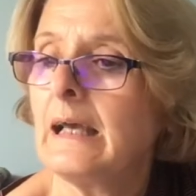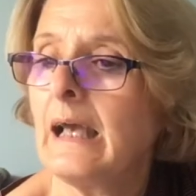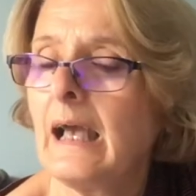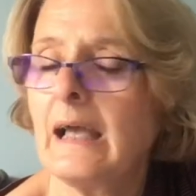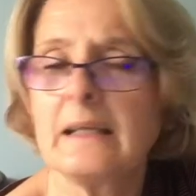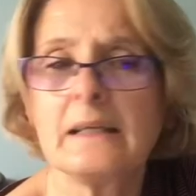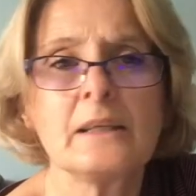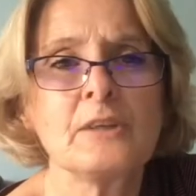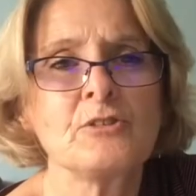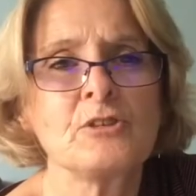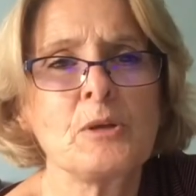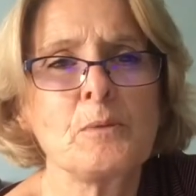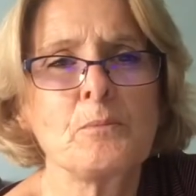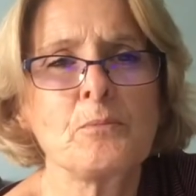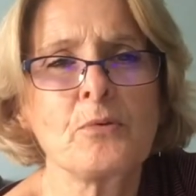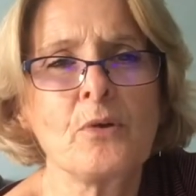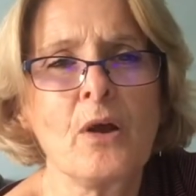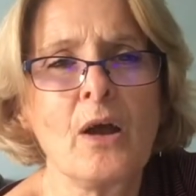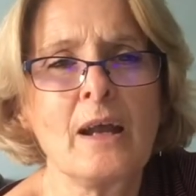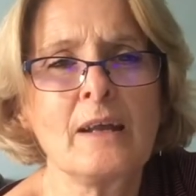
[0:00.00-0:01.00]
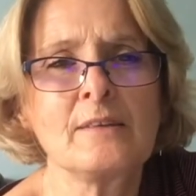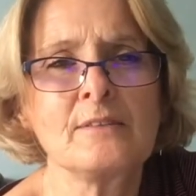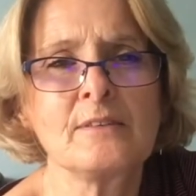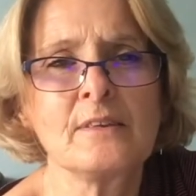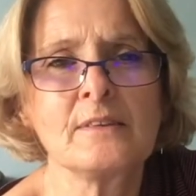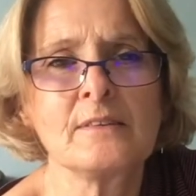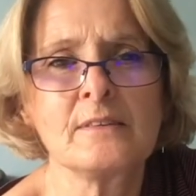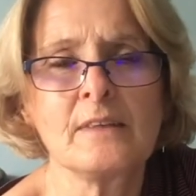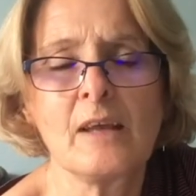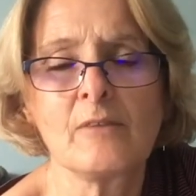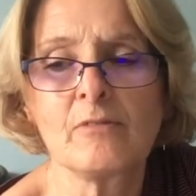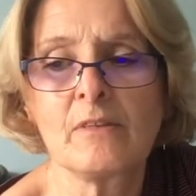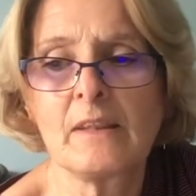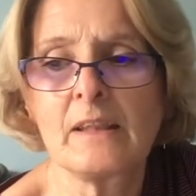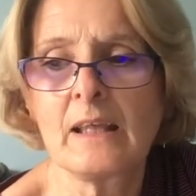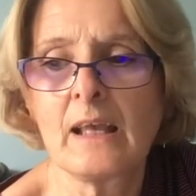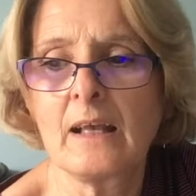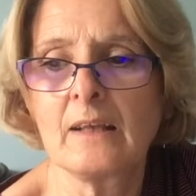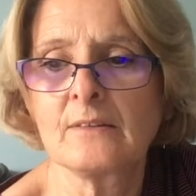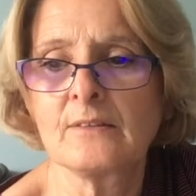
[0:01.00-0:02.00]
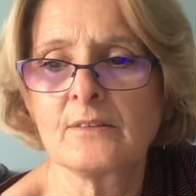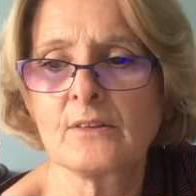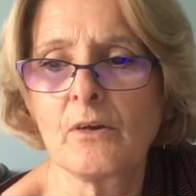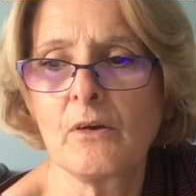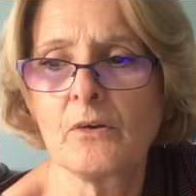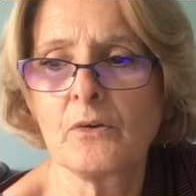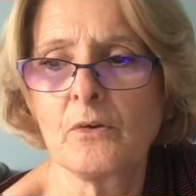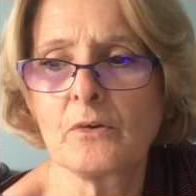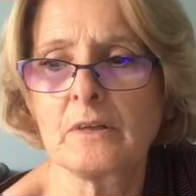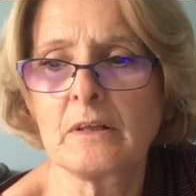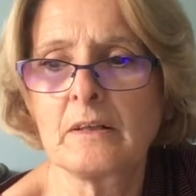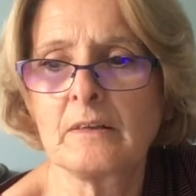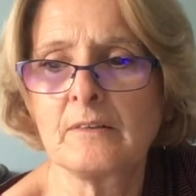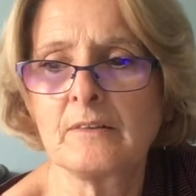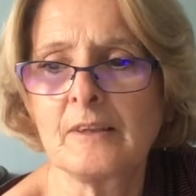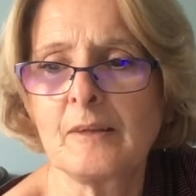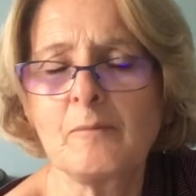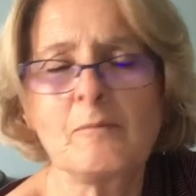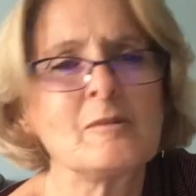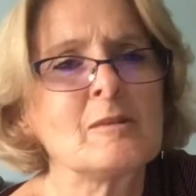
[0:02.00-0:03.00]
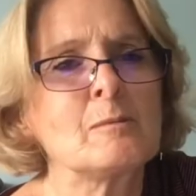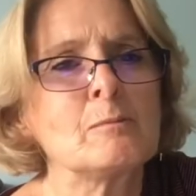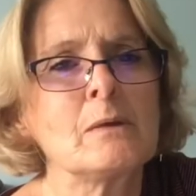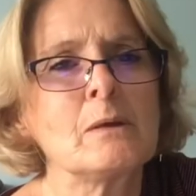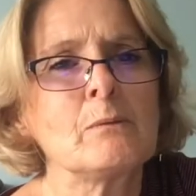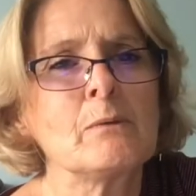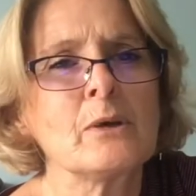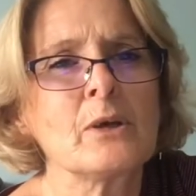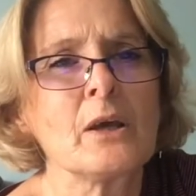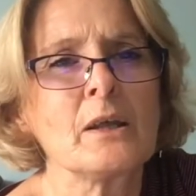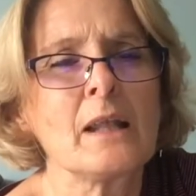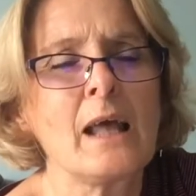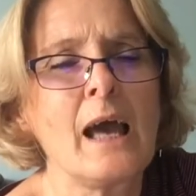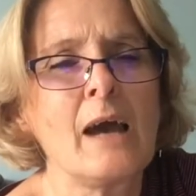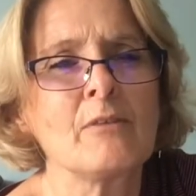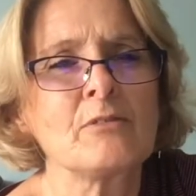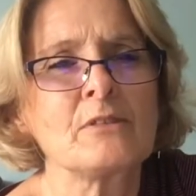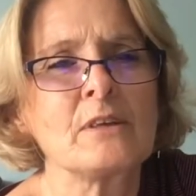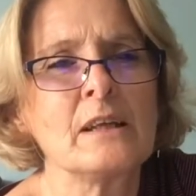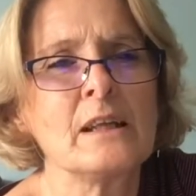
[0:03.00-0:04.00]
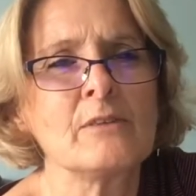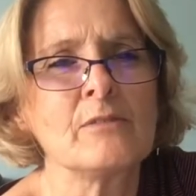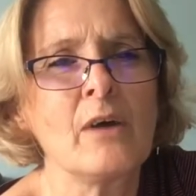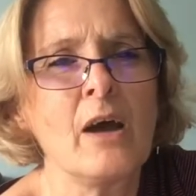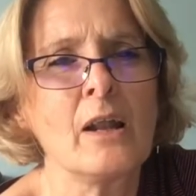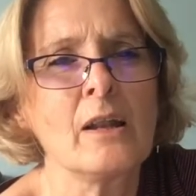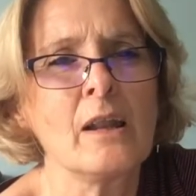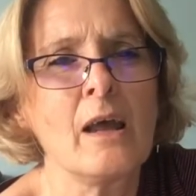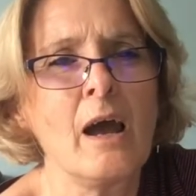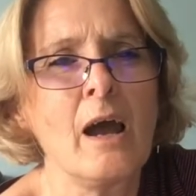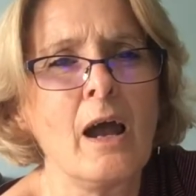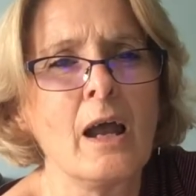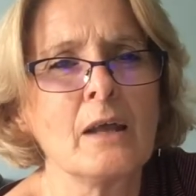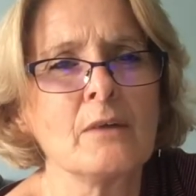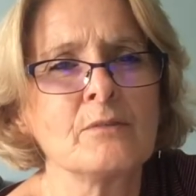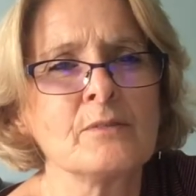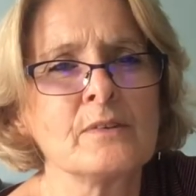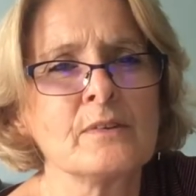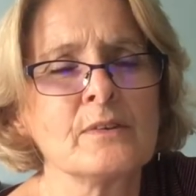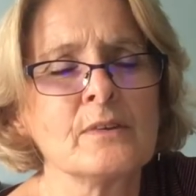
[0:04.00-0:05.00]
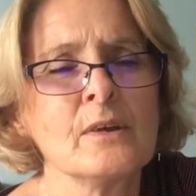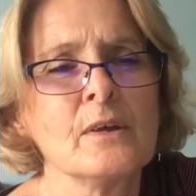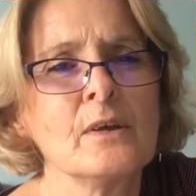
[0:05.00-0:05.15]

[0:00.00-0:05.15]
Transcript: energy prices and everything else going on, and it seems to me we're going to have to live our lives